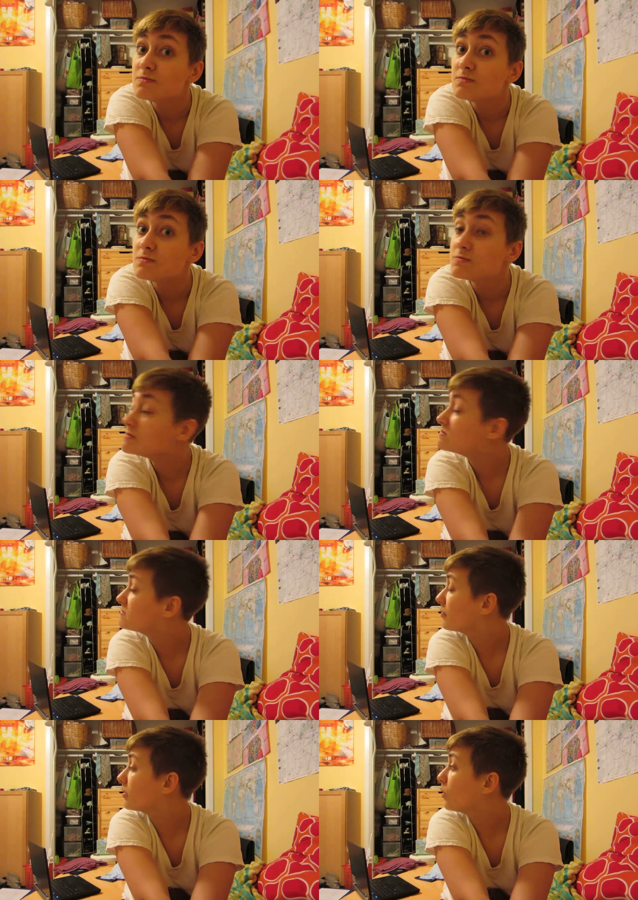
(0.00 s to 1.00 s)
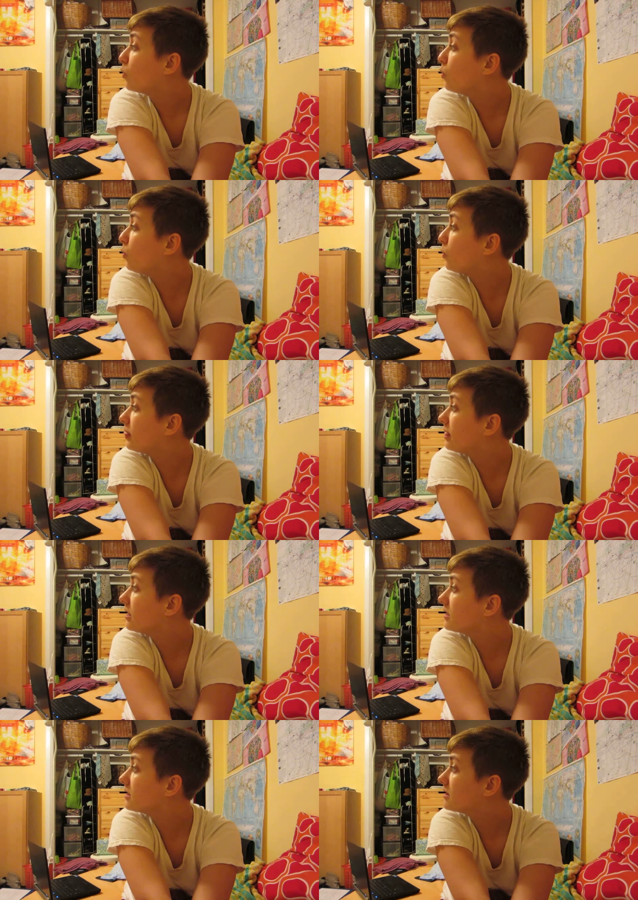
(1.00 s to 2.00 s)

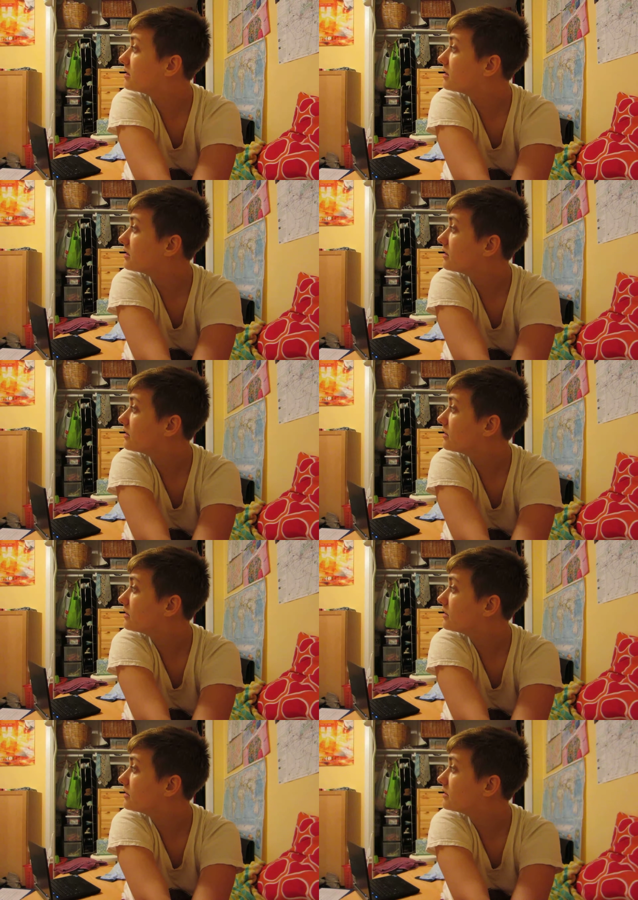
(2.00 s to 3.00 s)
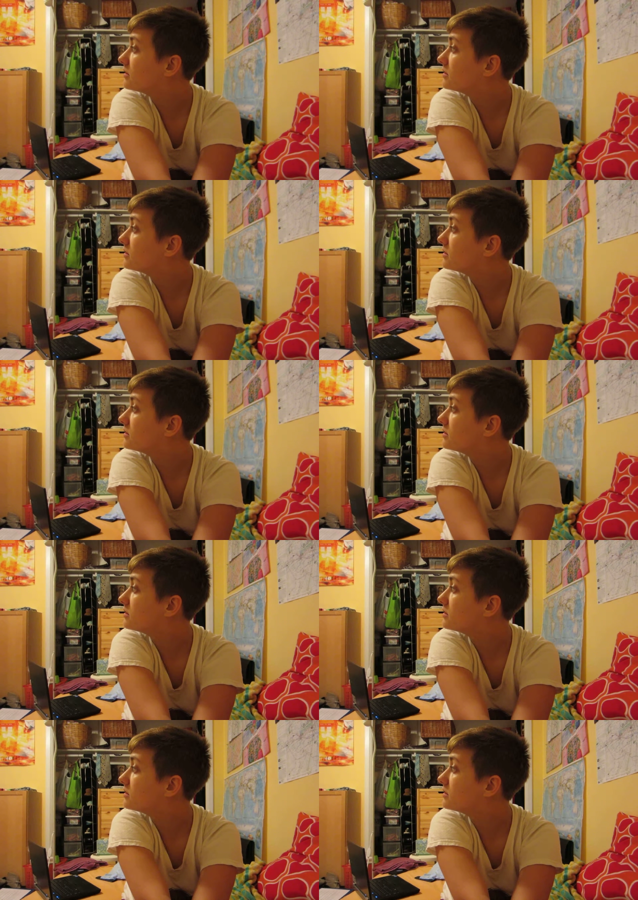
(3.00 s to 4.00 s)

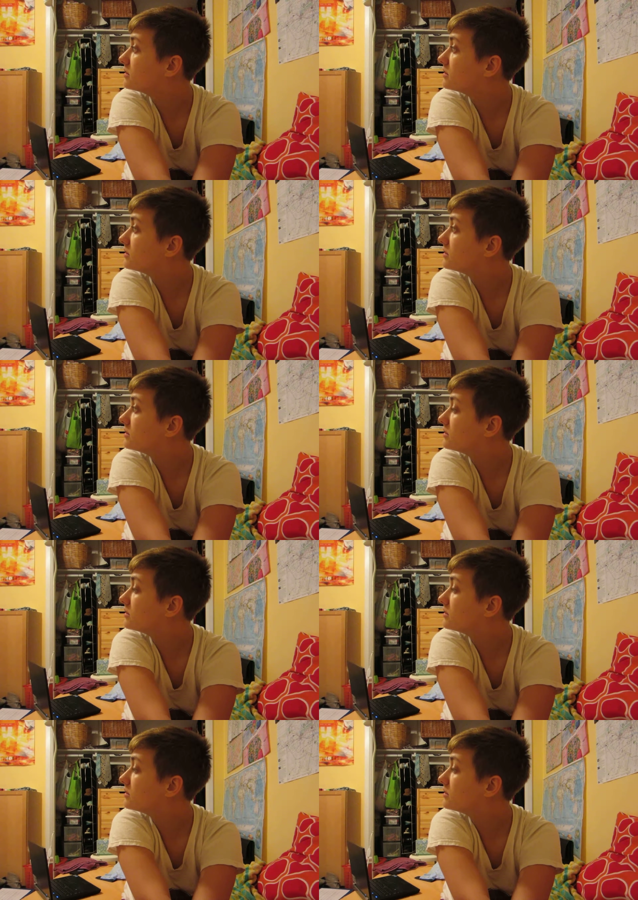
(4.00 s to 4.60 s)
[no speech]